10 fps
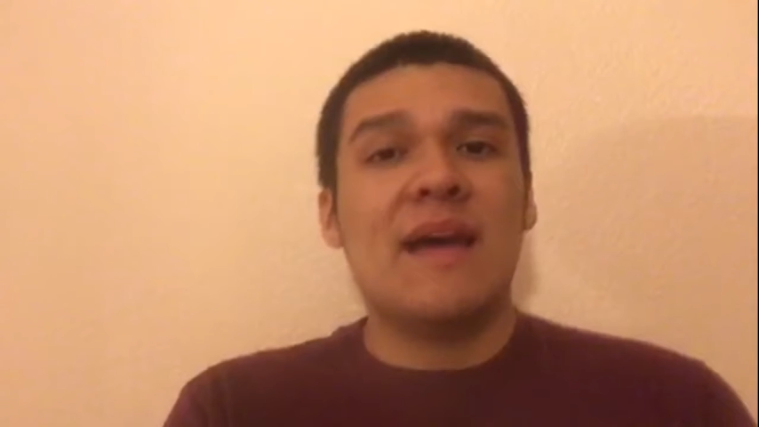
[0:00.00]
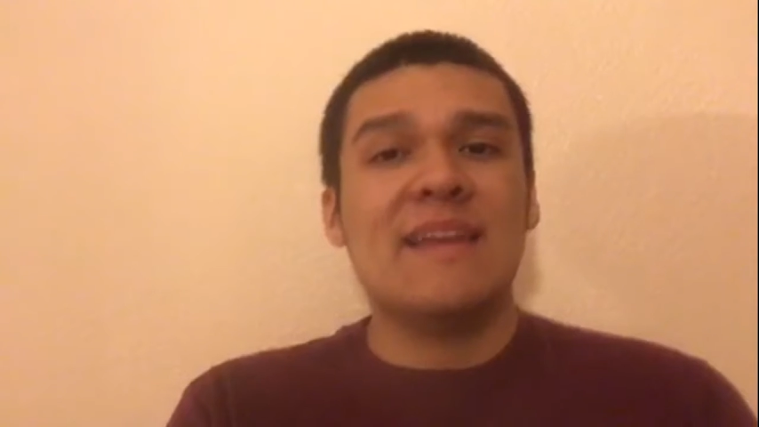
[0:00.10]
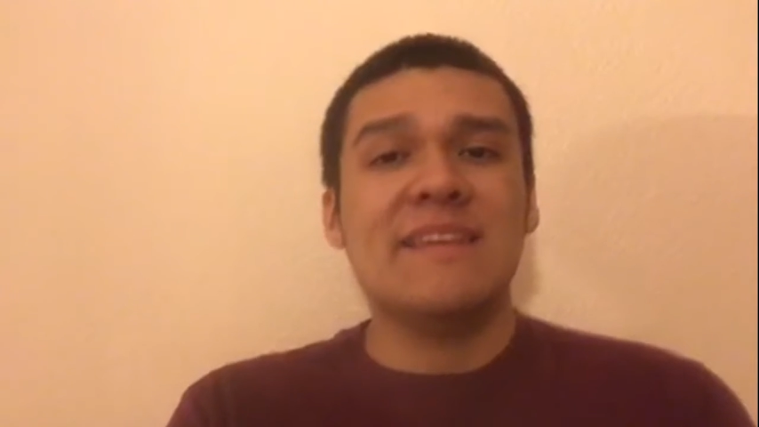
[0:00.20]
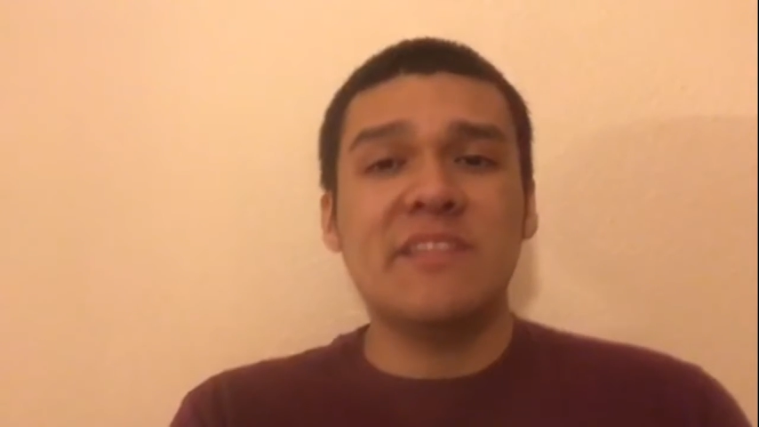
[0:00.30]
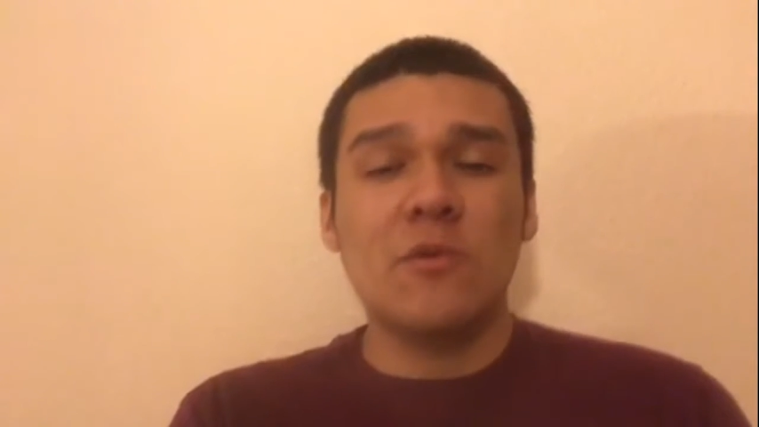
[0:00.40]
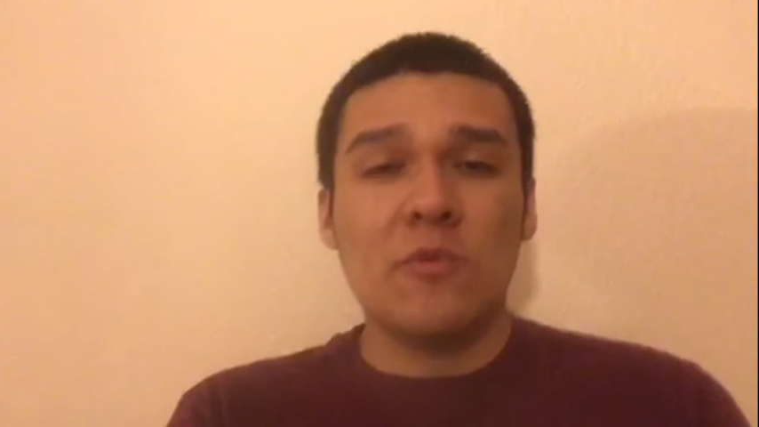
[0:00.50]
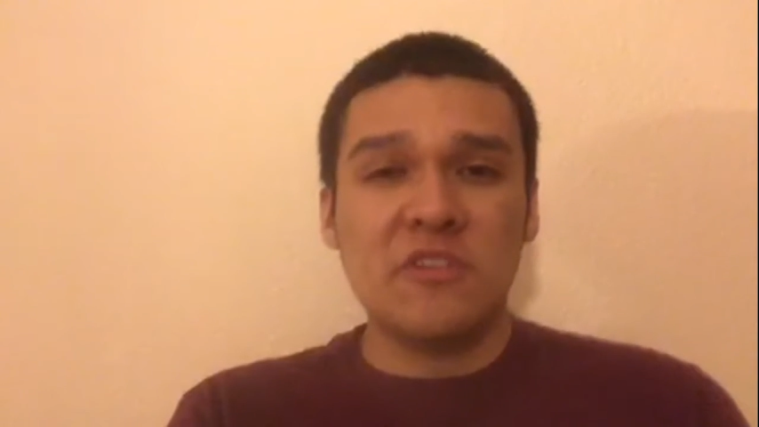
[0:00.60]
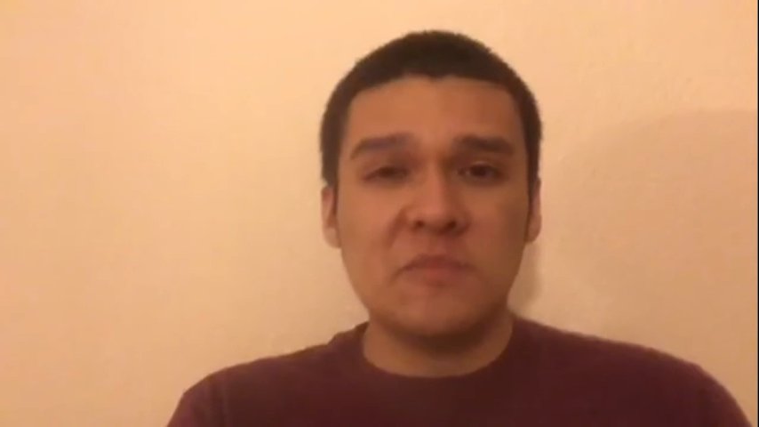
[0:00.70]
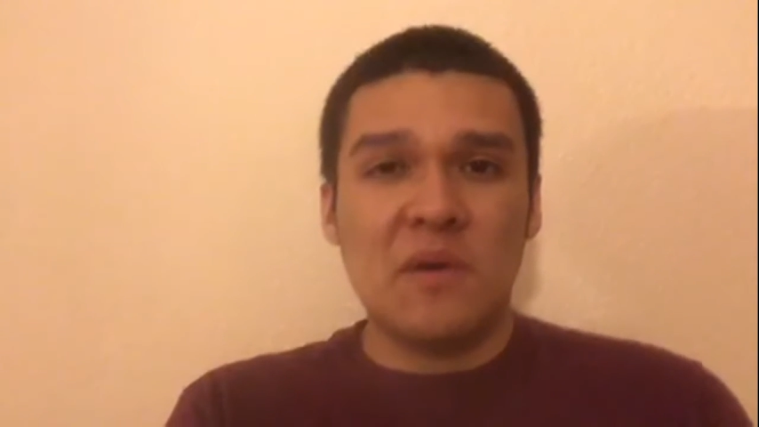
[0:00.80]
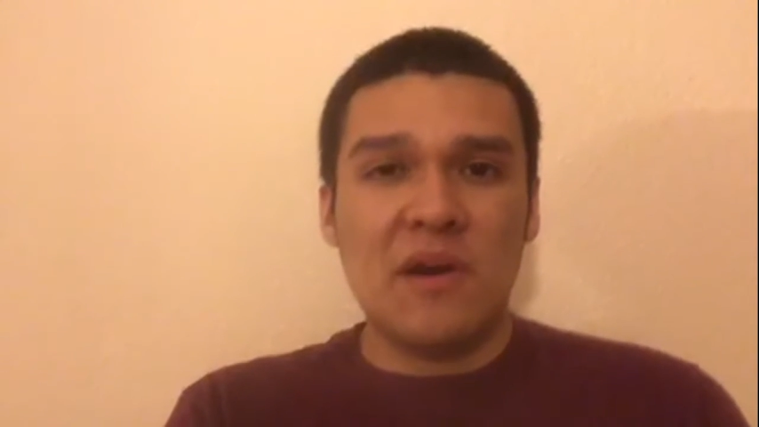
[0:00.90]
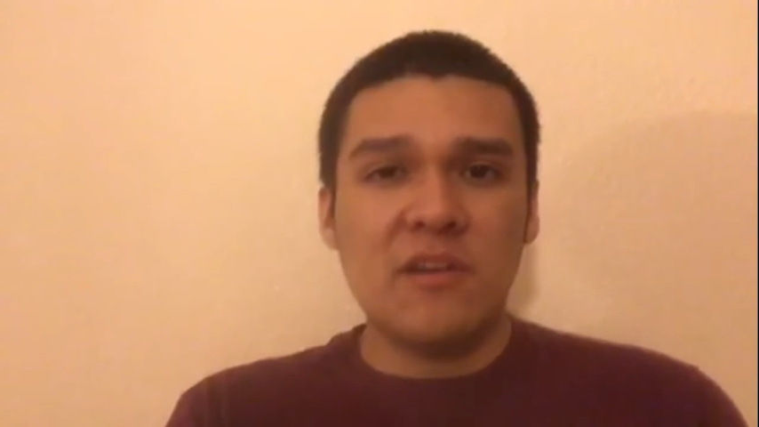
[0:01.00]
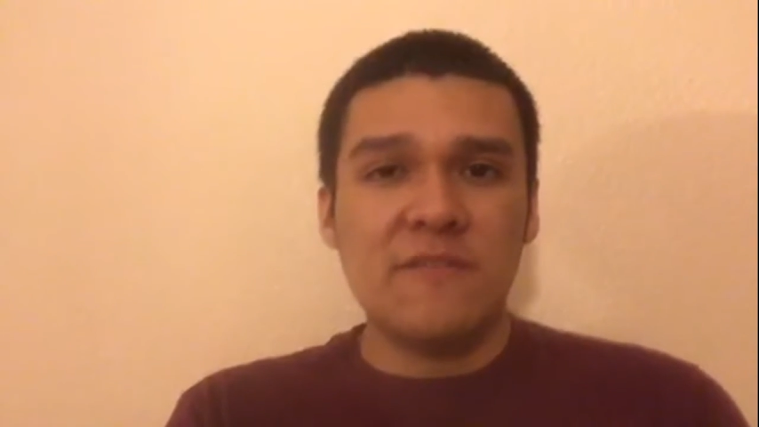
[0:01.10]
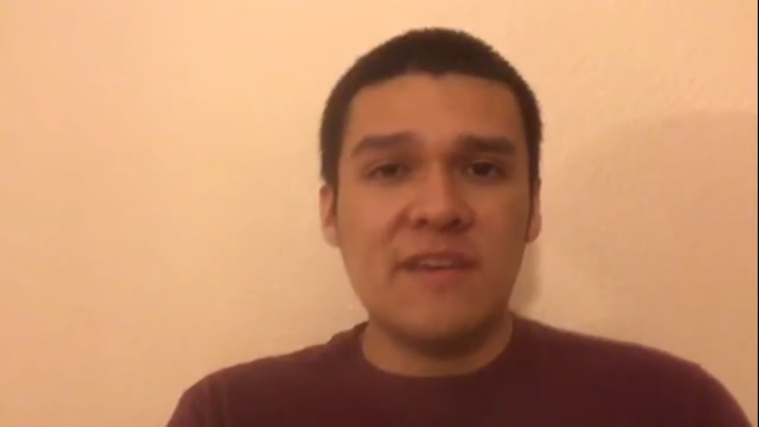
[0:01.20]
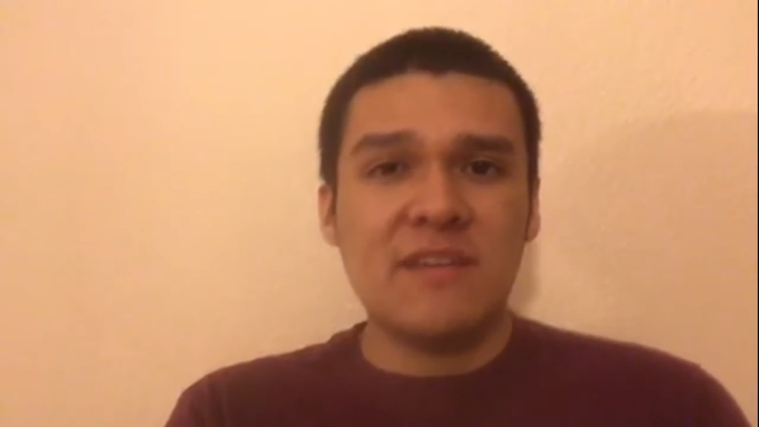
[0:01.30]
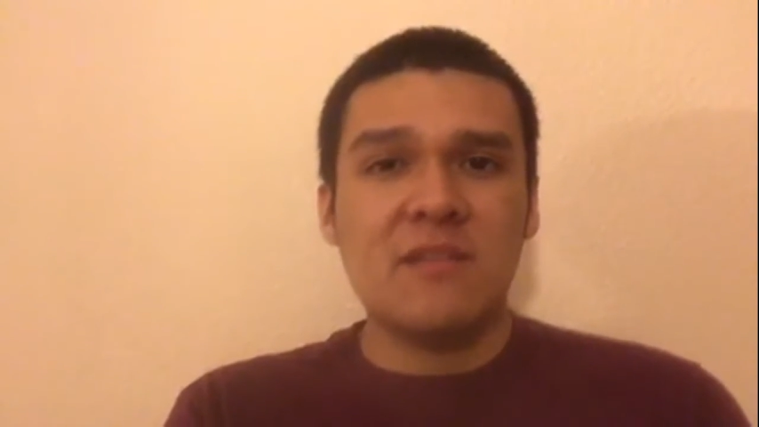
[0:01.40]
I think the worst part
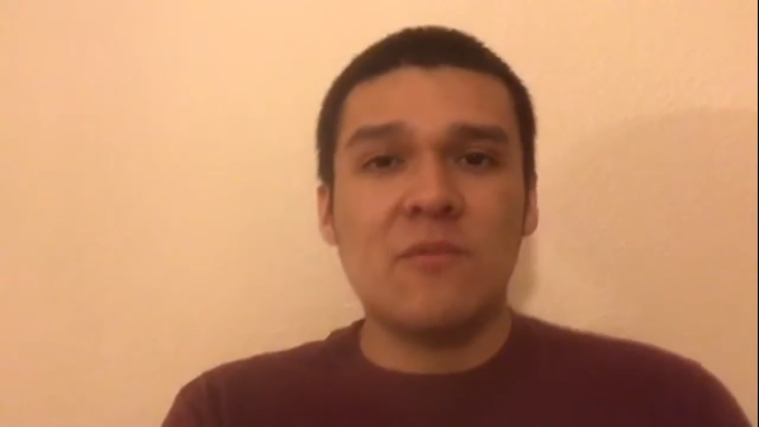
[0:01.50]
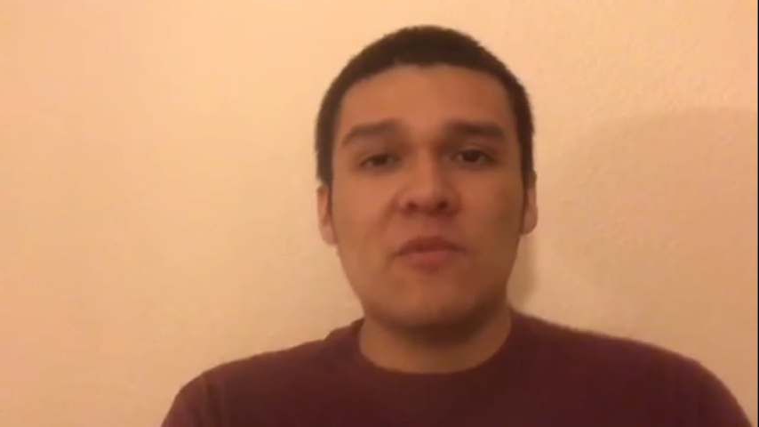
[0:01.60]
of it